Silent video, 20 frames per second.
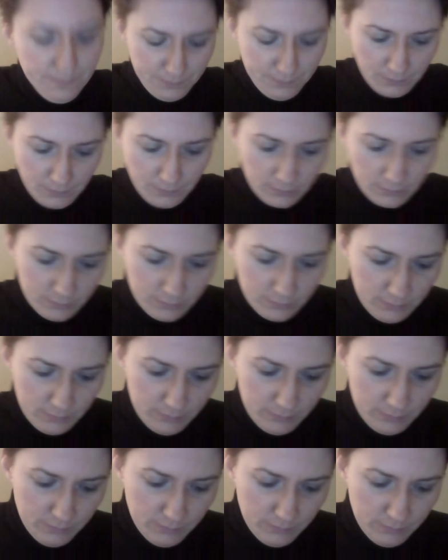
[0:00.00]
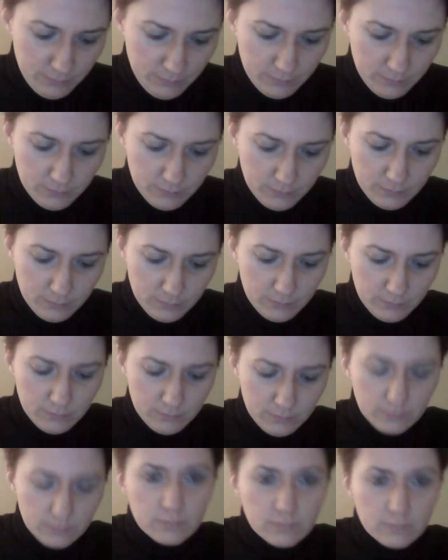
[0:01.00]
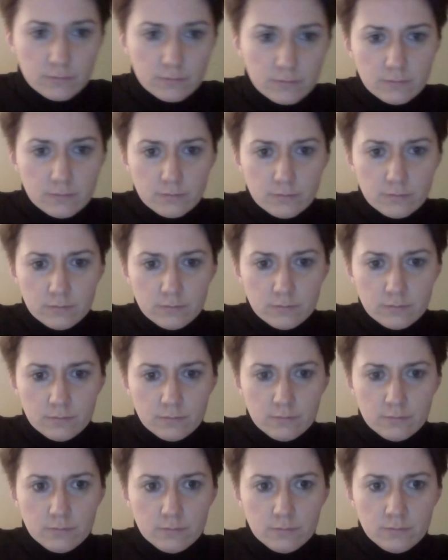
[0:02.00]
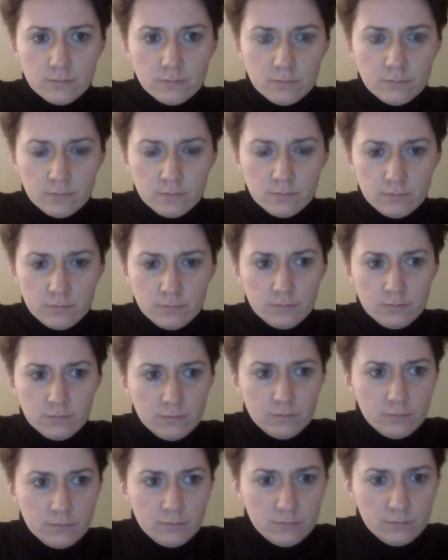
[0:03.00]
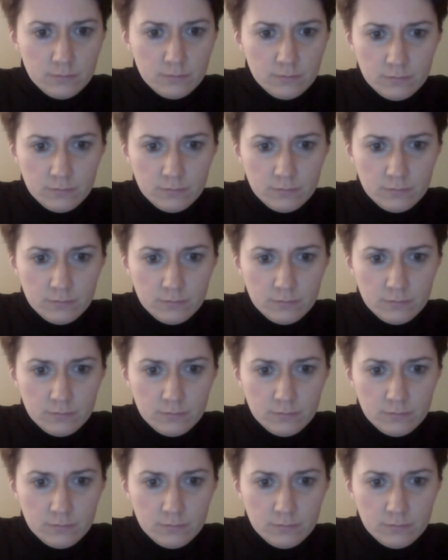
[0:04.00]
No one is speaking in this clip.